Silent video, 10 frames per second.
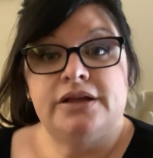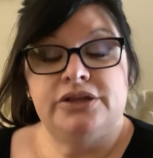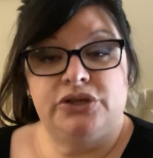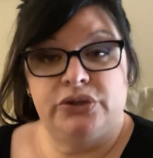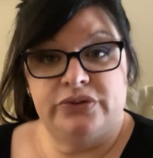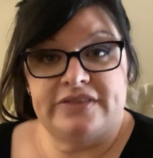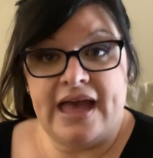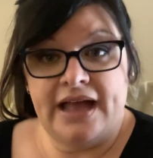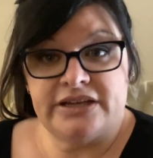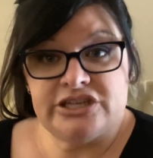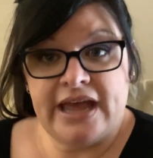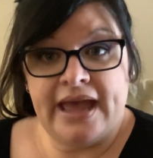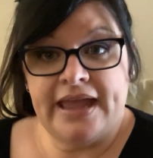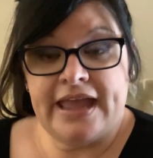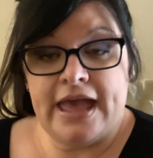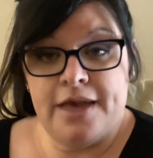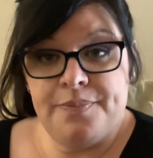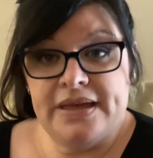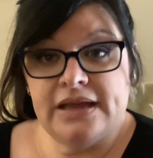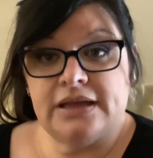use the hashtag
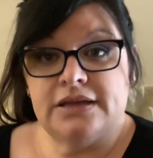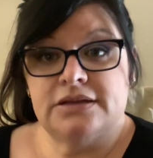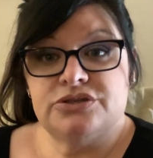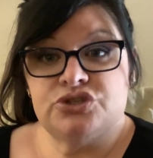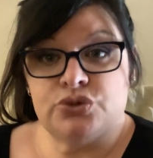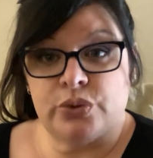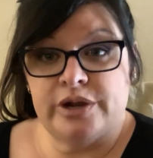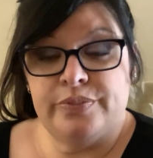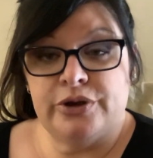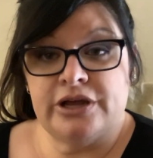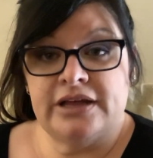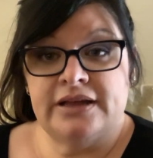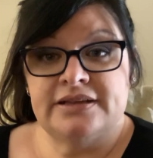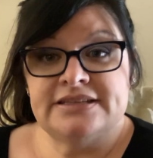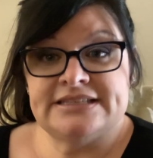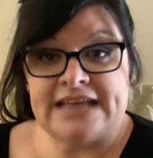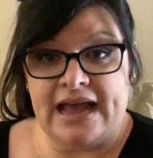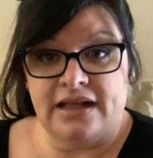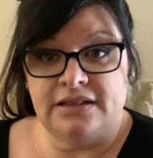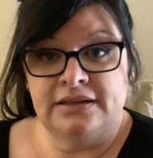Epic Storybook
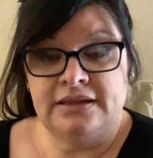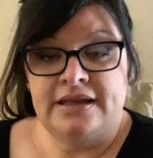SAL